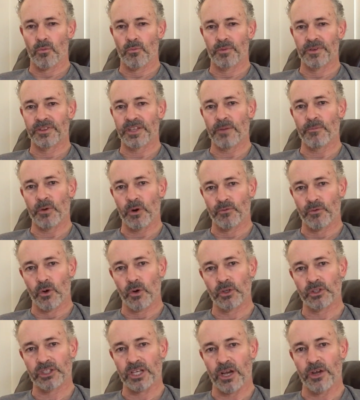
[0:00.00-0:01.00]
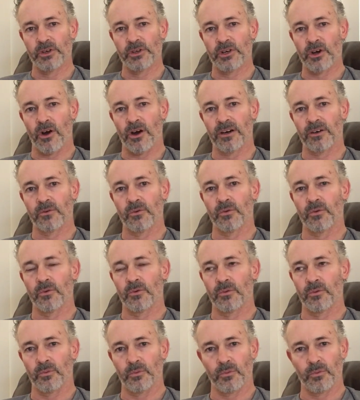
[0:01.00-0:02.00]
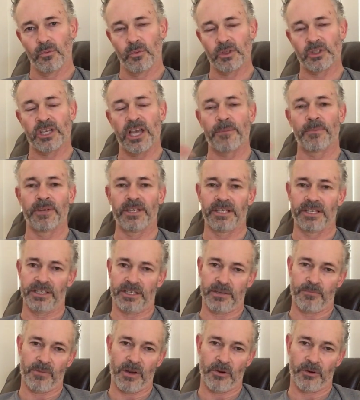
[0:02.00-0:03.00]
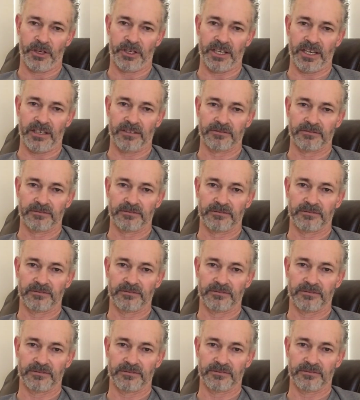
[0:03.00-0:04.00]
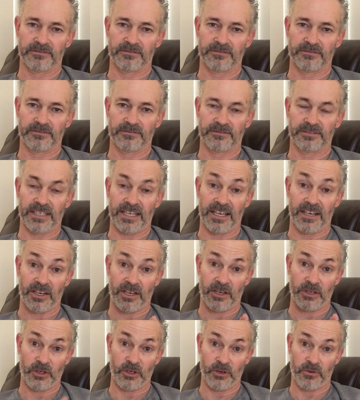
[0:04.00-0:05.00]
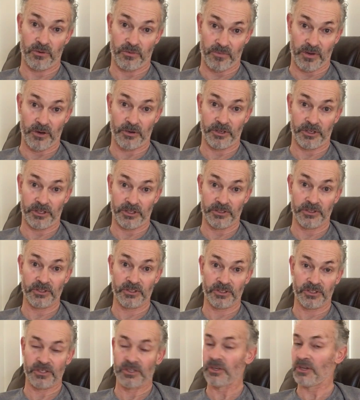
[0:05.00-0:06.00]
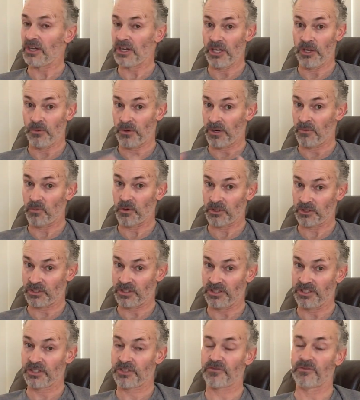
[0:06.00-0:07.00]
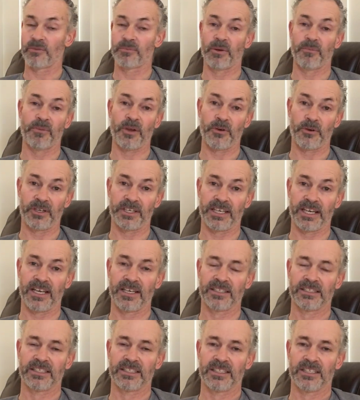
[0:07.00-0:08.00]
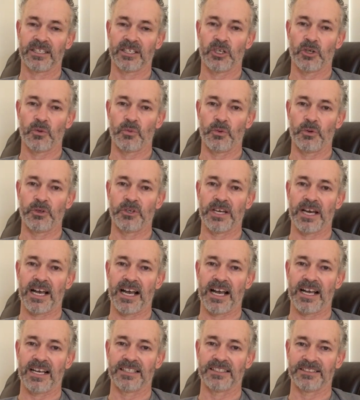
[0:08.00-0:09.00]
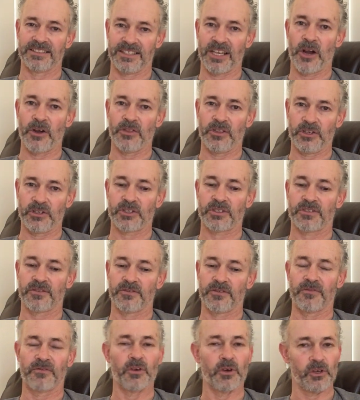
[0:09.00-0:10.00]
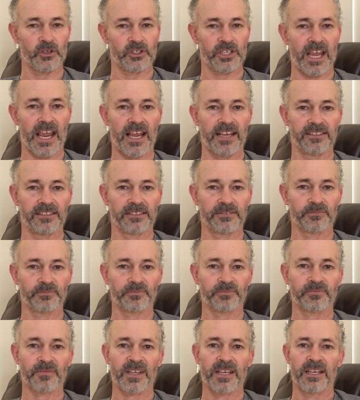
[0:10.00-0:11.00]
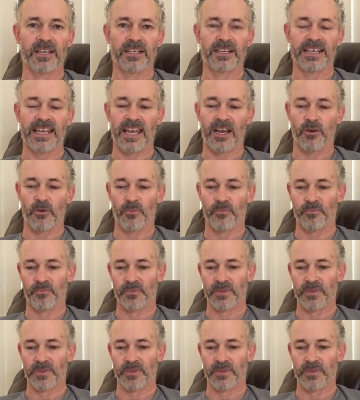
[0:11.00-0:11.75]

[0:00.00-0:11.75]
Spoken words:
But then we've also got what's happening in America. And you Americans, anyone watching this from America, would know this firsthand. Now,